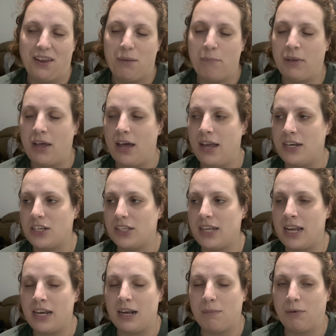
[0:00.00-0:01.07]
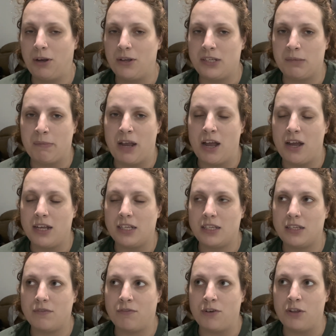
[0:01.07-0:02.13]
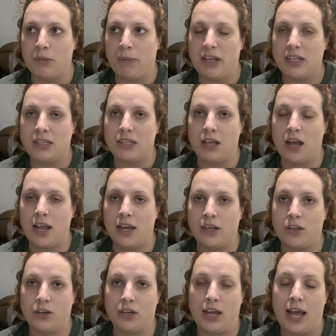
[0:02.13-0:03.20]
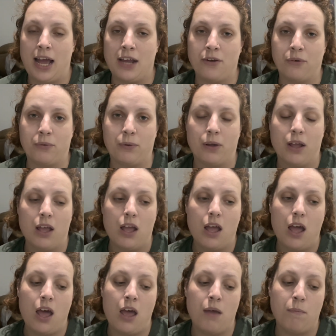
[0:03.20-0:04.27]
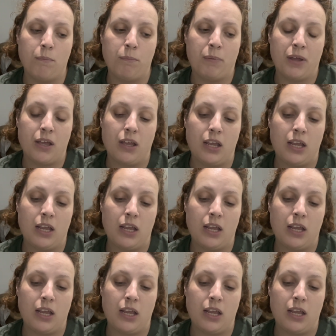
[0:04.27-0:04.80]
but I just ended up closing my eyes through the bits that I couldn't handle. But